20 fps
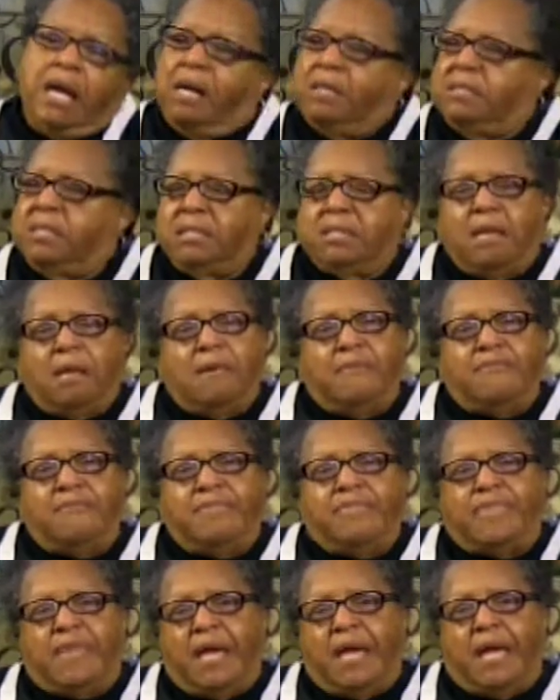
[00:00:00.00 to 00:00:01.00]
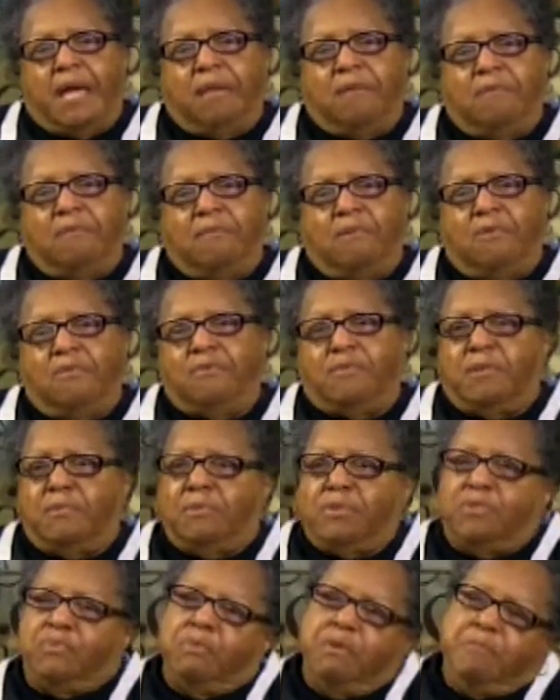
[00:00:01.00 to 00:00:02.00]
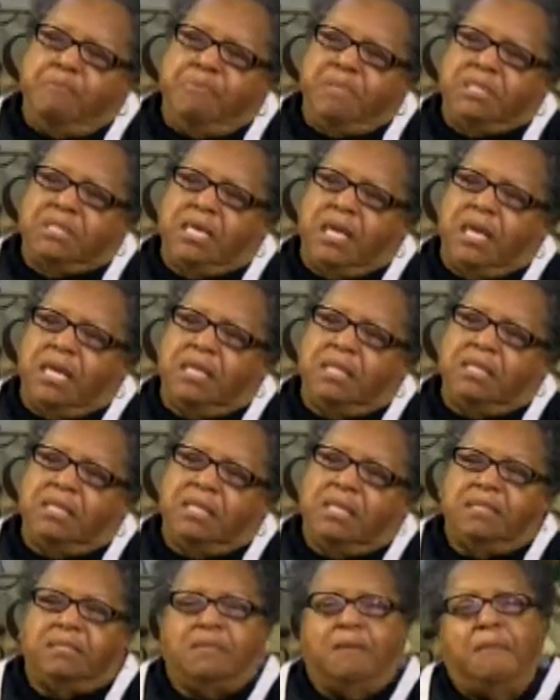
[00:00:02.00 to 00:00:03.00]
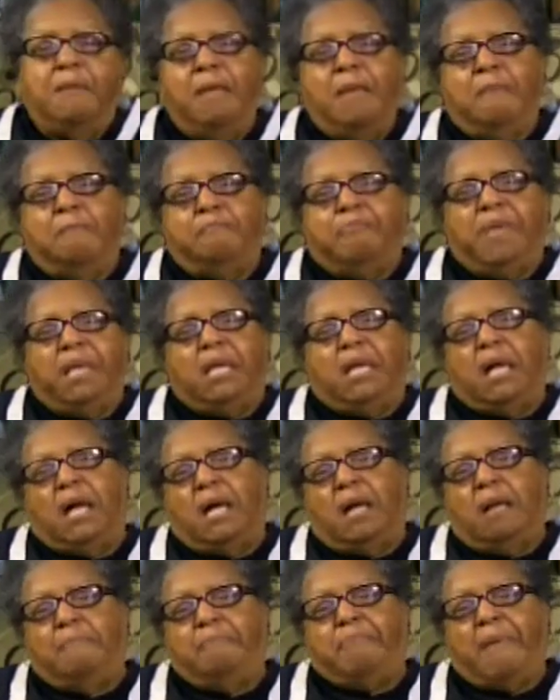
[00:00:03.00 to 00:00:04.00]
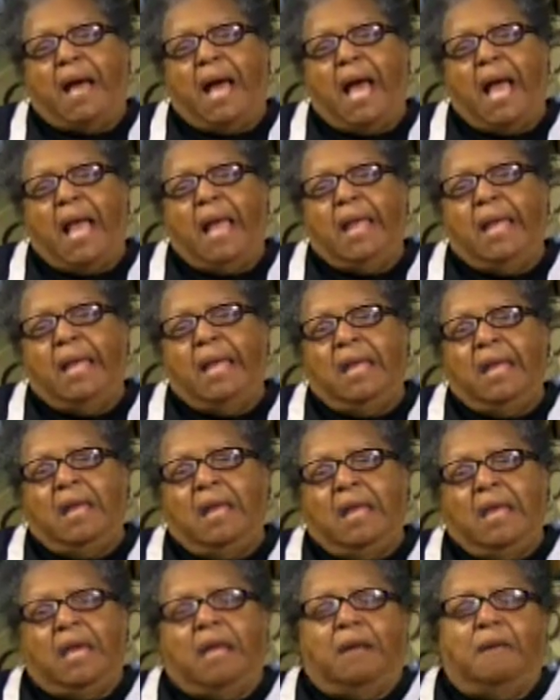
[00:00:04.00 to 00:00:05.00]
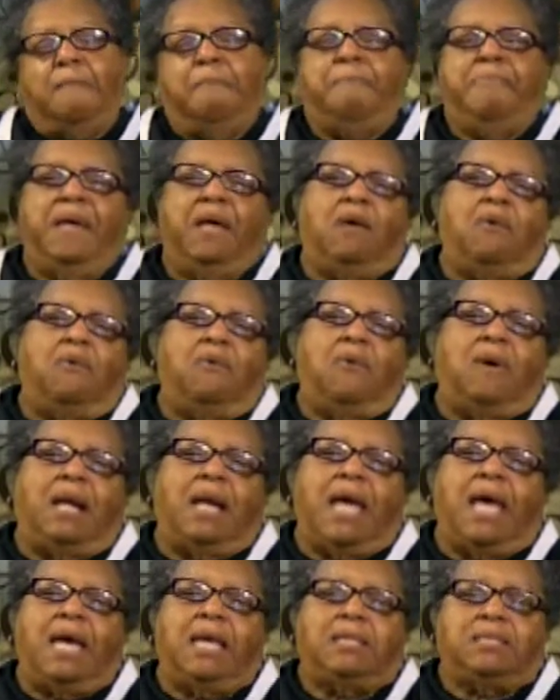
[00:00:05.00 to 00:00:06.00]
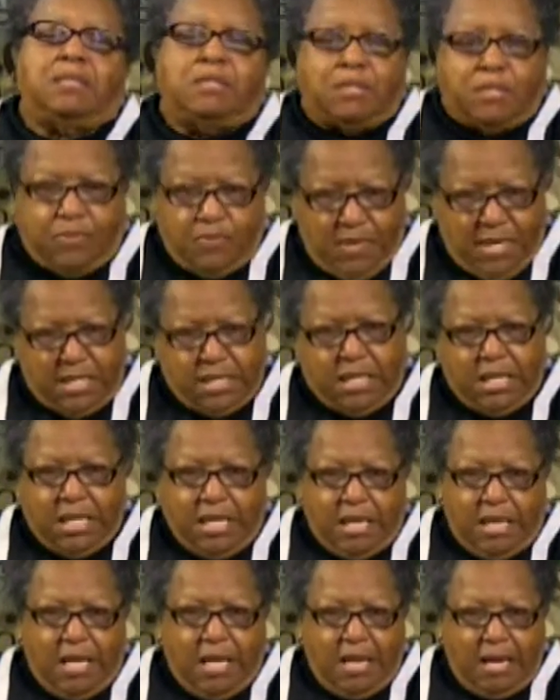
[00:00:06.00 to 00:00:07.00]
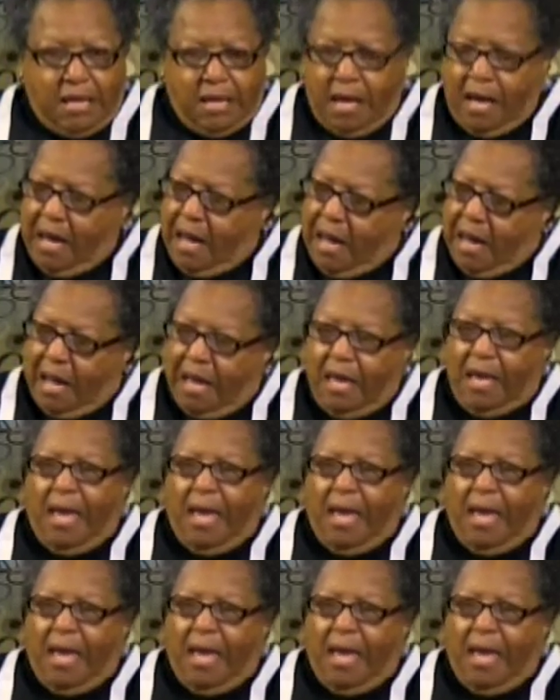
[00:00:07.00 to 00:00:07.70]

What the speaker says: just everything. You know, some sweet potatoes and some pecan pie and a big old glass of sweet tea. Yeah.